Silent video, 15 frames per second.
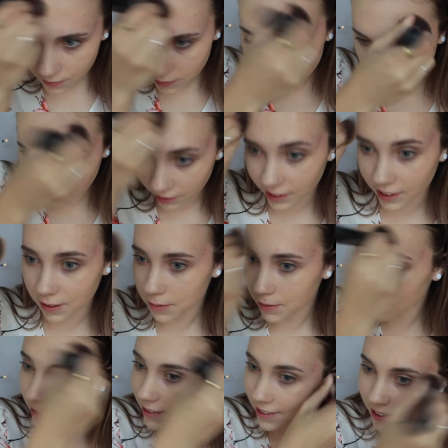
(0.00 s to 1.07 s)
Not really,
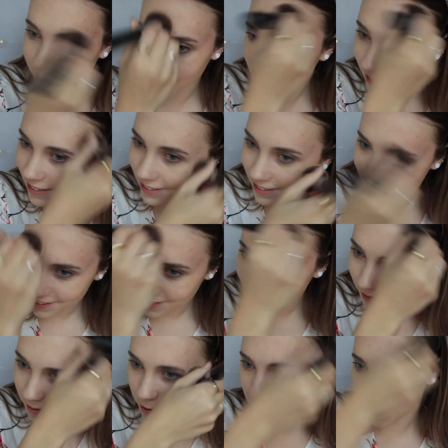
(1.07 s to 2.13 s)
but you know,
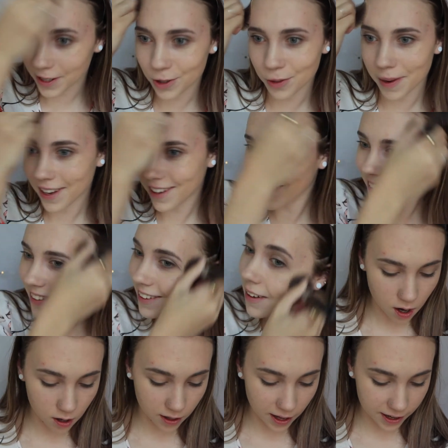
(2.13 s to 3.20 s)
I'm just being dramatic.
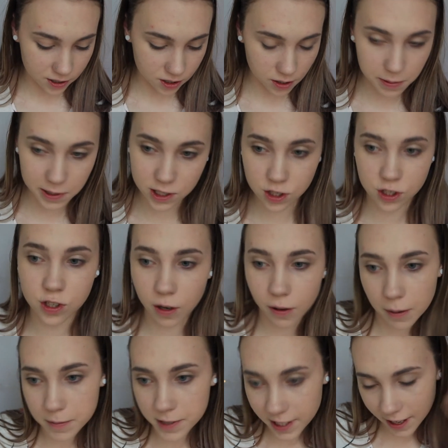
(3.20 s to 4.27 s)
I'll actually be so
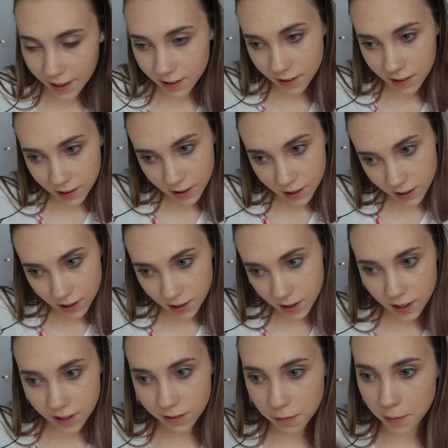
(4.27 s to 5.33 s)
upset
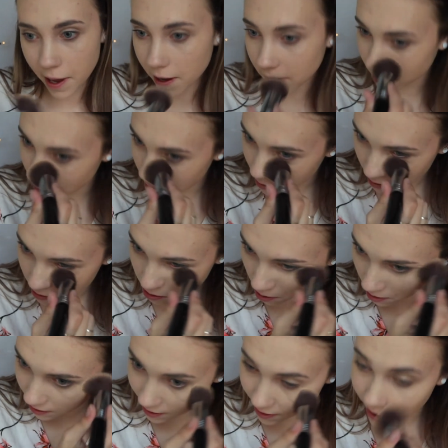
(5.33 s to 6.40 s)
from out of this. I
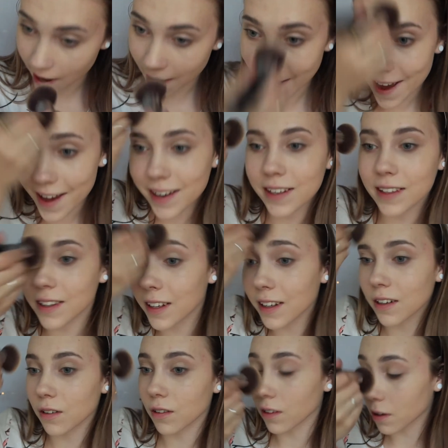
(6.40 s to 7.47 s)
don't hear anything
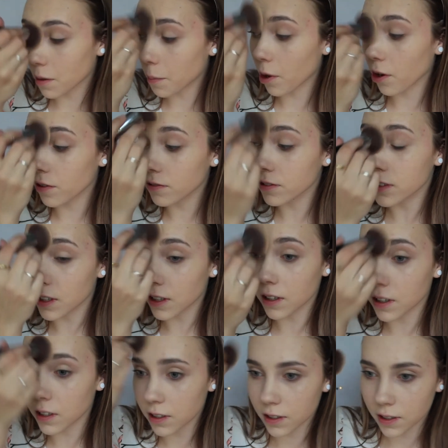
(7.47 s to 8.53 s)
at all in the bottle,
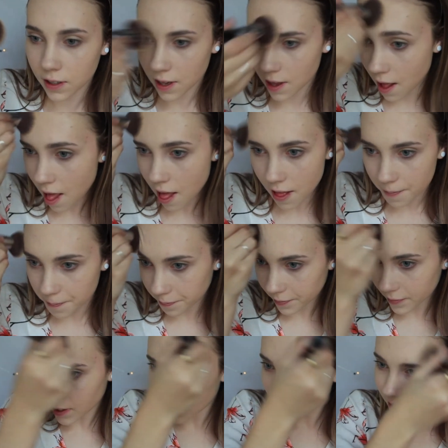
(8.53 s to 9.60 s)
so
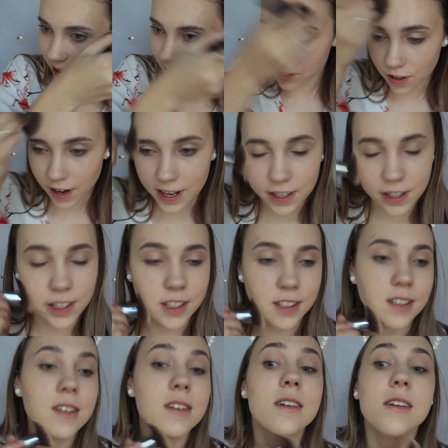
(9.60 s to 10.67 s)
that's great news.